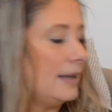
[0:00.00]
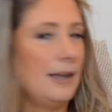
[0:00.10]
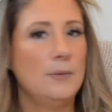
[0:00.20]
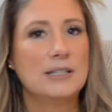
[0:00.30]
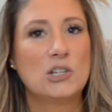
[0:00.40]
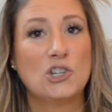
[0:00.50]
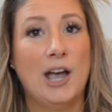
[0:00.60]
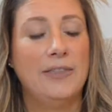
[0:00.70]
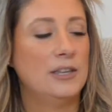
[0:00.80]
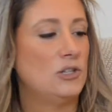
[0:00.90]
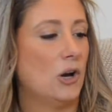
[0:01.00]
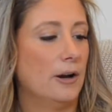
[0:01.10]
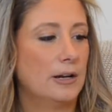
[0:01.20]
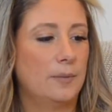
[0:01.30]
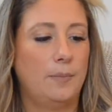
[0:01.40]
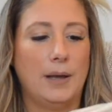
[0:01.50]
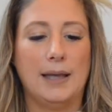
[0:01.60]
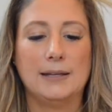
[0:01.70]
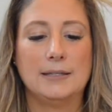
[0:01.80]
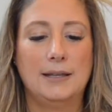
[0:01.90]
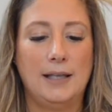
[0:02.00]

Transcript: it was a shot in the dark, but